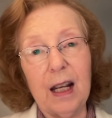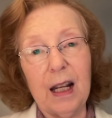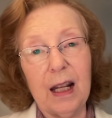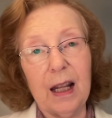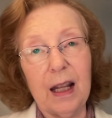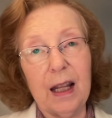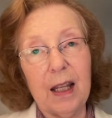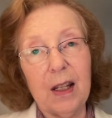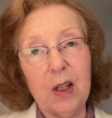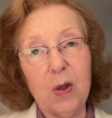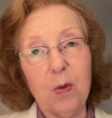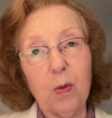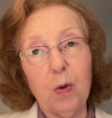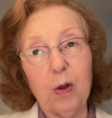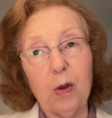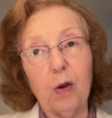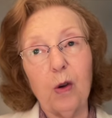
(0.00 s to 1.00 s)
this
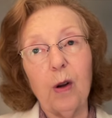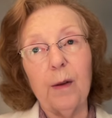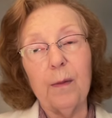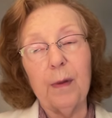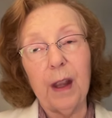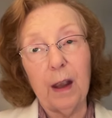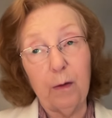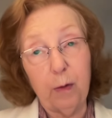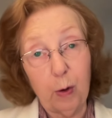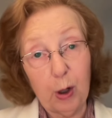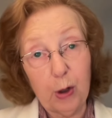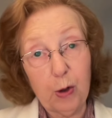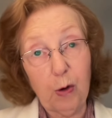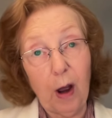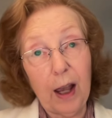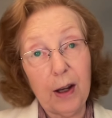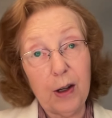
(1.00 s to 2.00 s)
will, if we
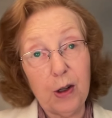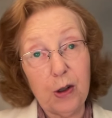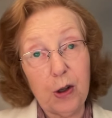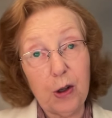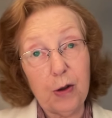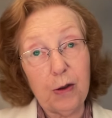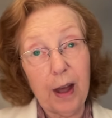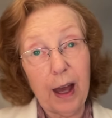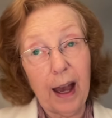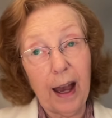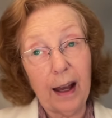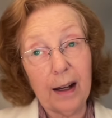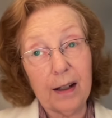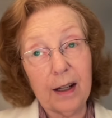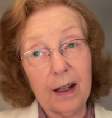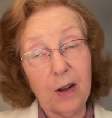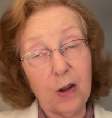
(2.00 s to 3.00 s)
try to do that
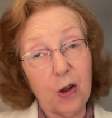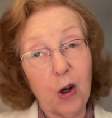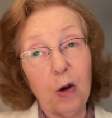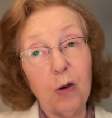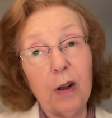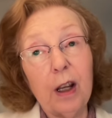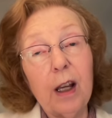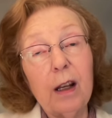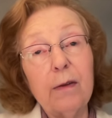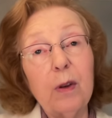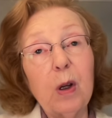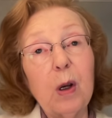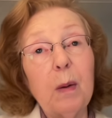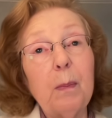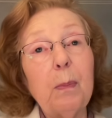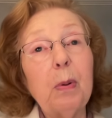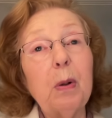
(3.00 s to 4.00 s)
and don't give
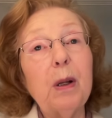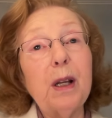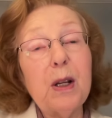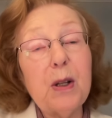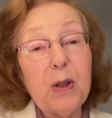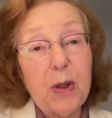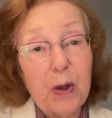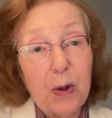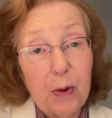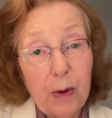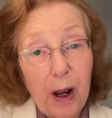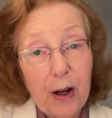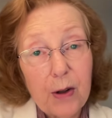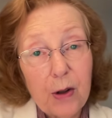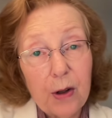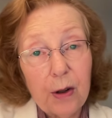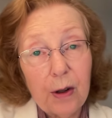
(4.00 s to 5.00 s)
complete
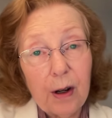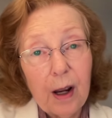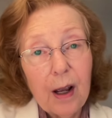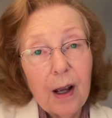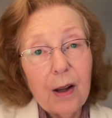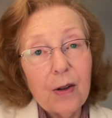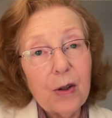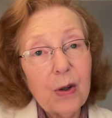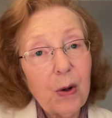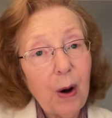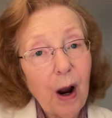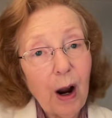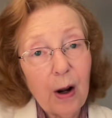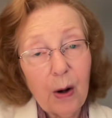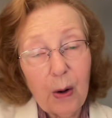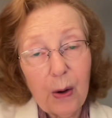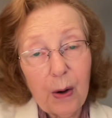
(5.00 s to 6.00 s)
surrender to our
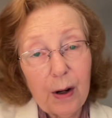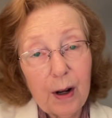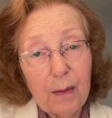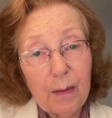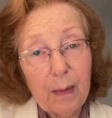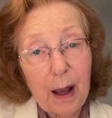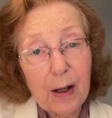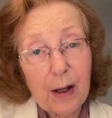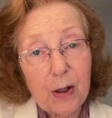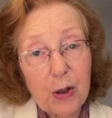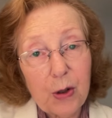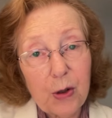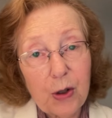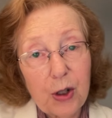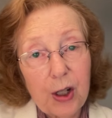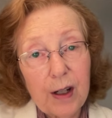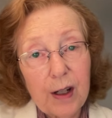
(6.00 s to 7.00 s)
Lord and Master
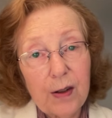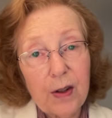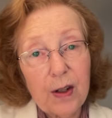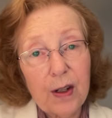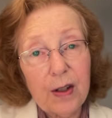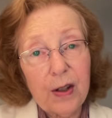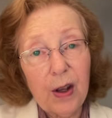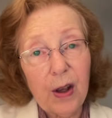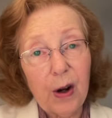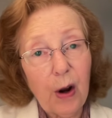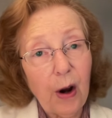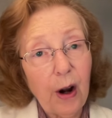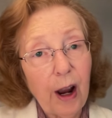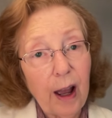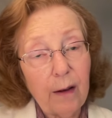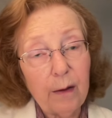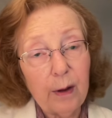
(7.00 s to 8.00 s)
Jesus and our
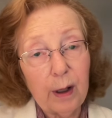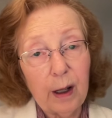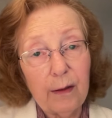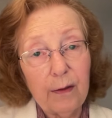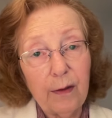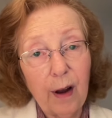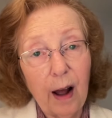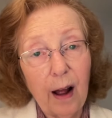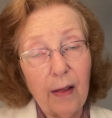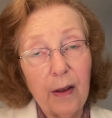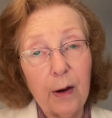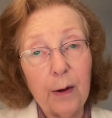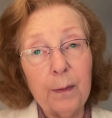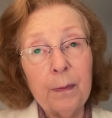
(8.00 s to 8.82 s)
Heavenly Father,